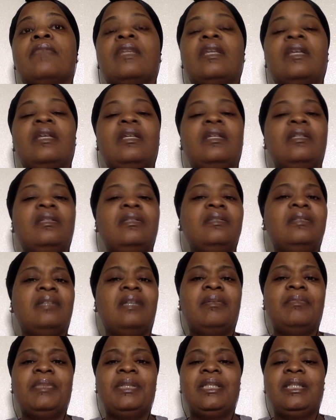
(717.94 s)
And
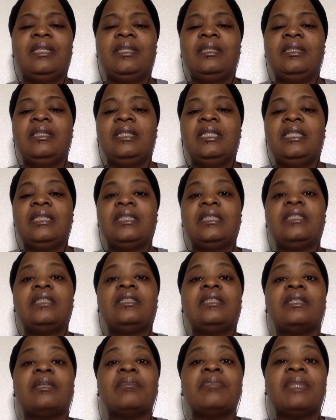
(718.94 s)
I mean, it's
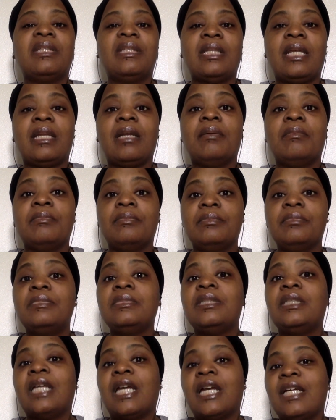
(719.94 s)
something that I'm
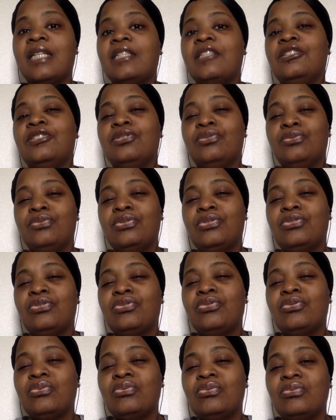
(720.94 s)
kind of used
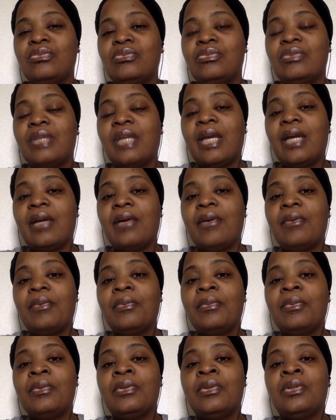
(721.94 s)
to now
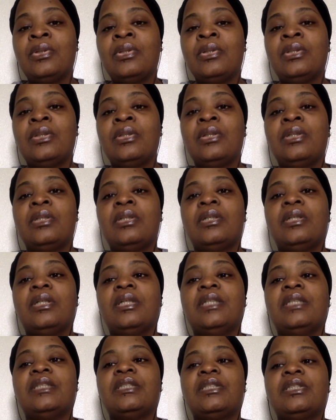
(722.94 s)

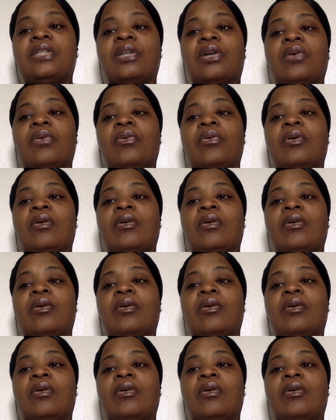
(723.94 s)
and so,